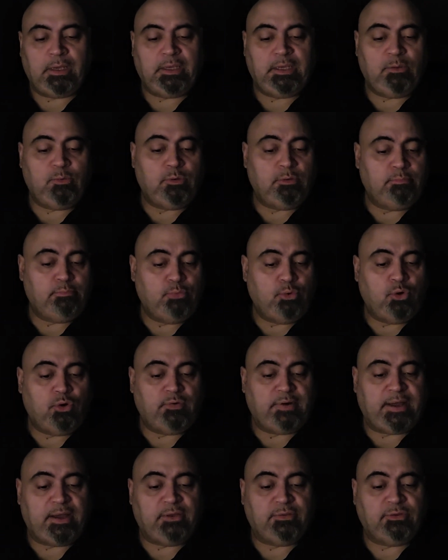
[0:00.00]
He will pour
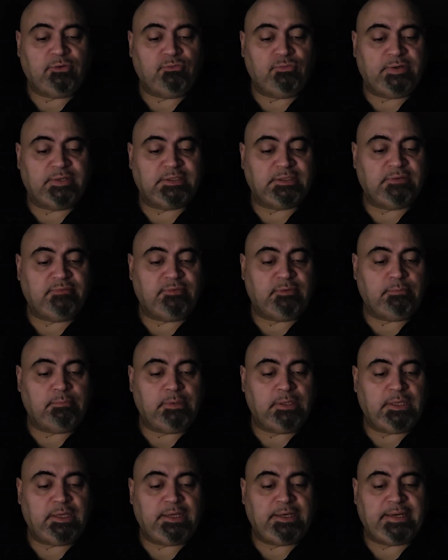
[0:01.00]
out the rest of the
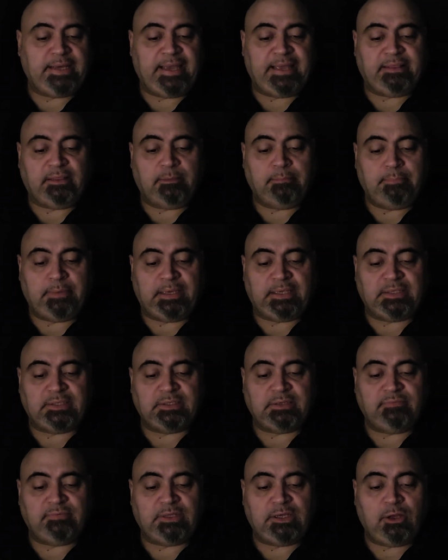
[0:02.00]
blood at the base
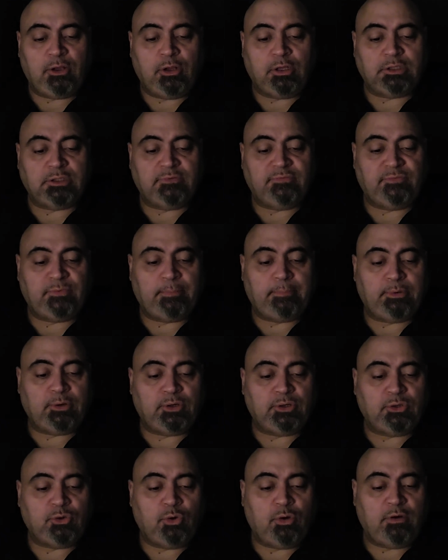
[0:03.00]
of the altar for
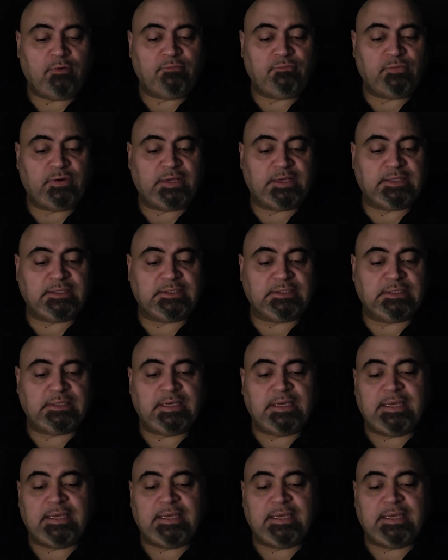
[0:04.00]
burnt offerings